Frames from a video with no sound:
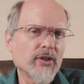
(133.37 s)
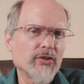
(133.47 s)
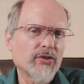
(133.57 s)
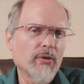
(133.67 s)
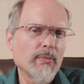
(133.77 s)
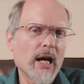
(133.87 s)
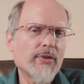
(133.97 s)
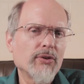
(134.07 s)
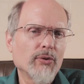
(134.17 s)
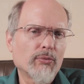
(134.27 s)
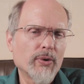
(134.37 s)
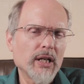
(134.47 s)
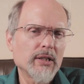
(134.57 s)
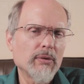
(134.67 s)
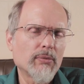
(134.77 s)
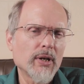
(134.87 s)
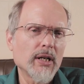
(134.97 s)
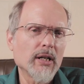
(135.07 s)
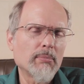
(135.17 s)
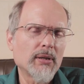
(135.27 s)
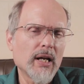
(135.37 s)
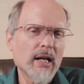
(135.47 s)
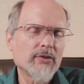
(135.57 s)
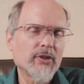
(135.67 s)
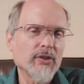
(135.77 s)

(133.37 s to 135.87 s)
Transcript: And so, Matthew re- reapplies